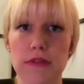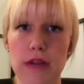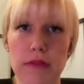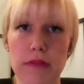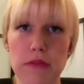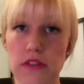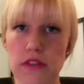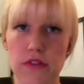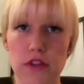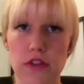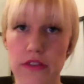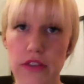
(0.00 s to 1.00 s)
to write music
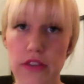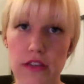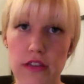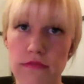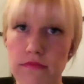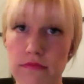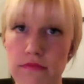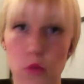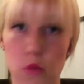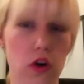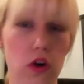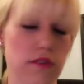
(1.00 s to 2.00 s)
for a living
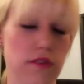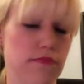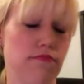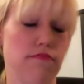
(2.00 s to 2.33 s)
or